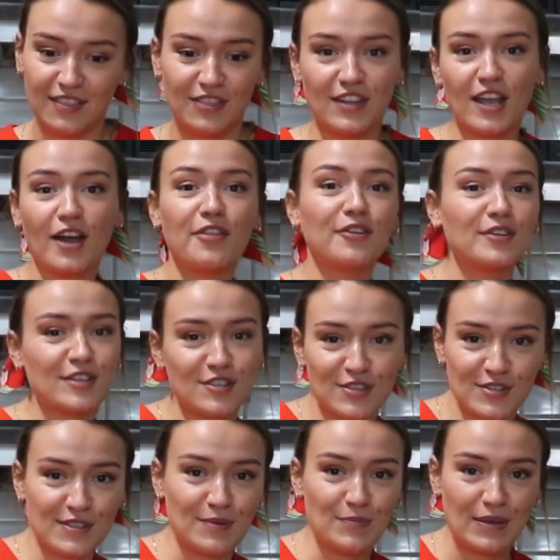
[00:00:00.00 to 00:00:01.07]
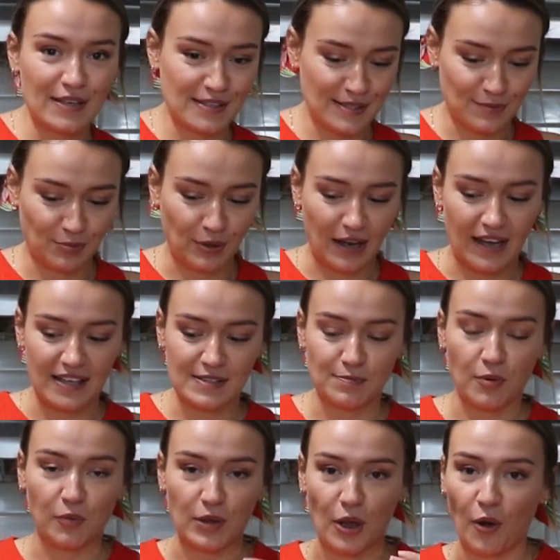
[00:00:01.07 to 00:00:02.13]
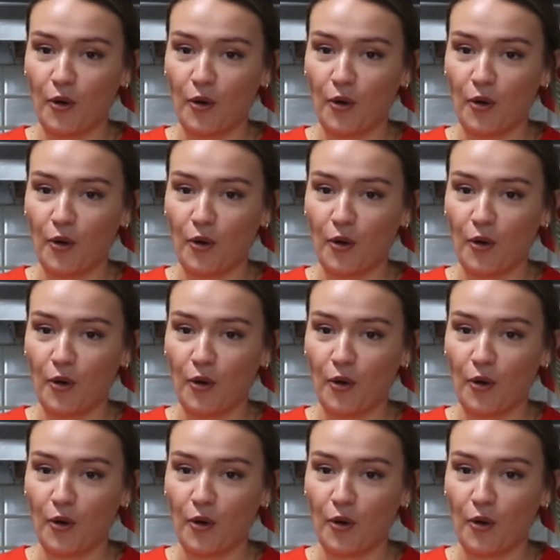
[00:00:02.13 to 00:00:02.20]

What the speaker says: The other dishes can be a surprise, but we